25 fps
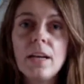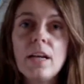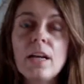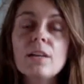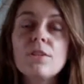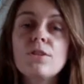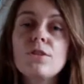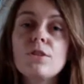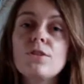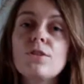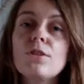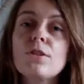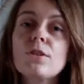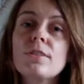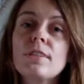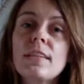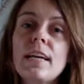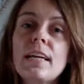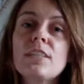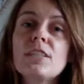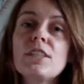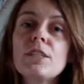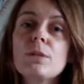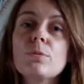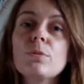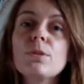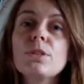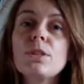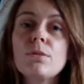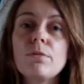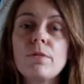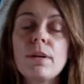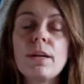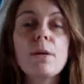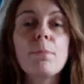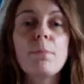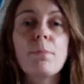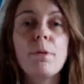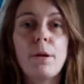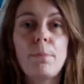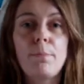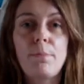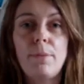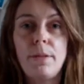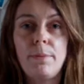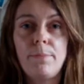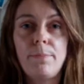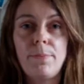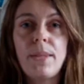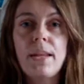So succession was a real
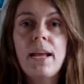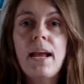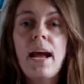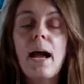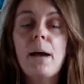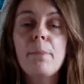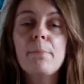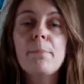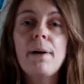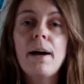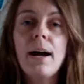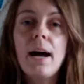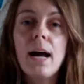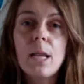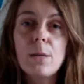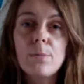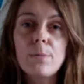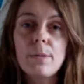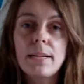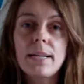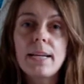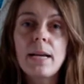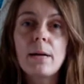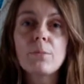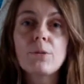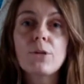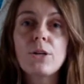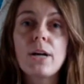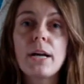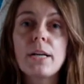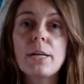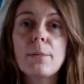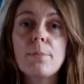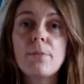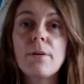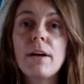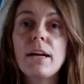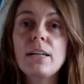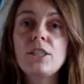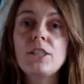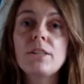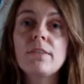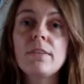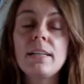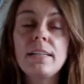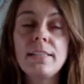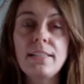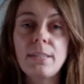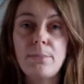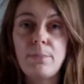problem, and Parliament kept trying to pressure
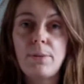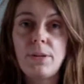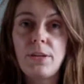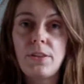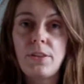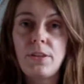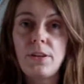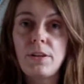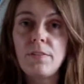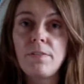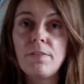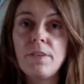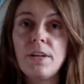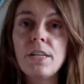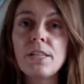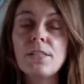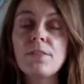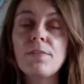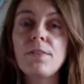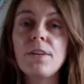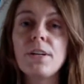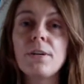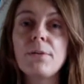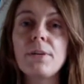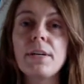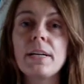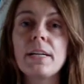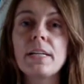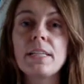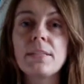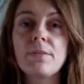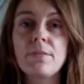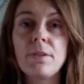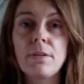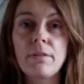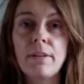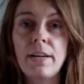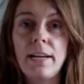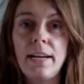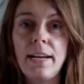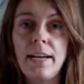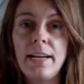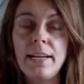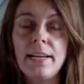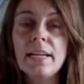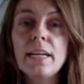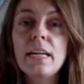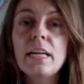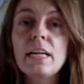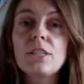Elizabeth in the first few years of her
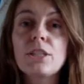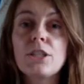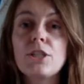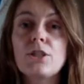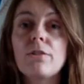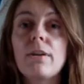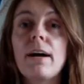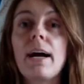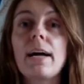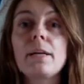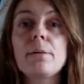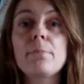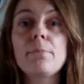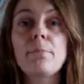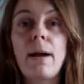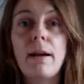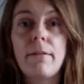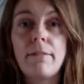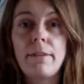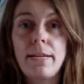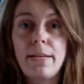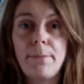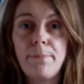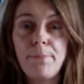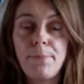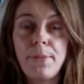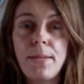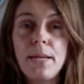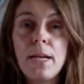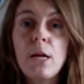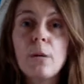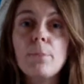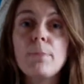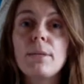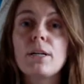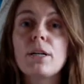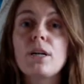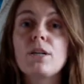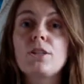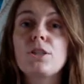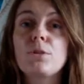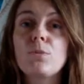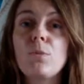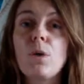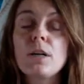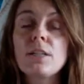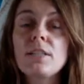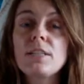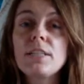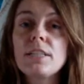reign to try and marry, because they
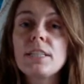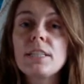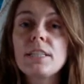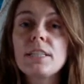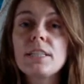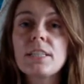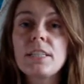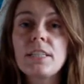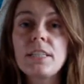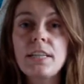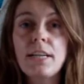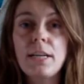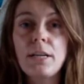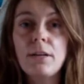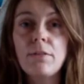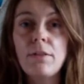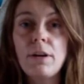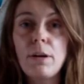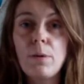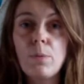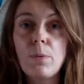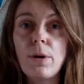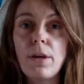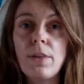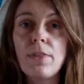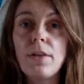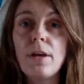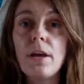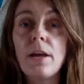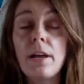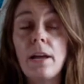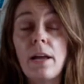wanted her to secure it with